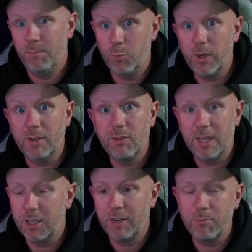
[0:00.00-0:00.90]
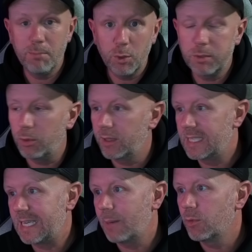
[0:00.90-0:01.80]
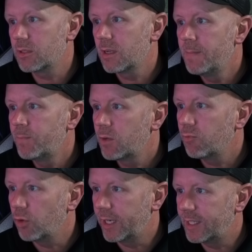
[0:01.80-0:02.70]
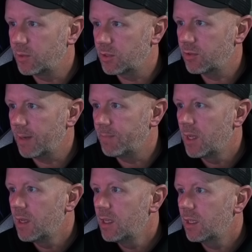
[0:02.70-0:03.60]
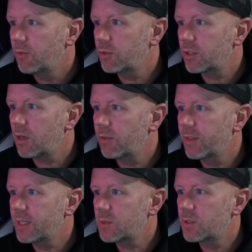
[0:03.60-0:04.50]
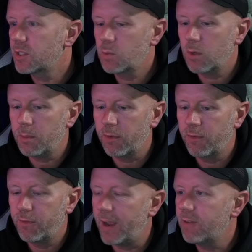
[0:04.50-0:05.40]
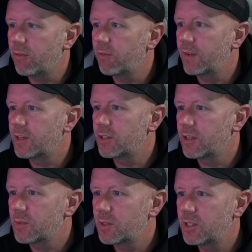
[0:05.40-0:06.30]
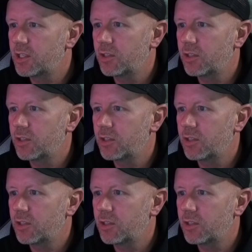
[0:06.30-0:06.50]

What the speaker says: brilliant, really. You could have multiple of these cameras running into a stream. You've also got this, which is one of my favorite features, which is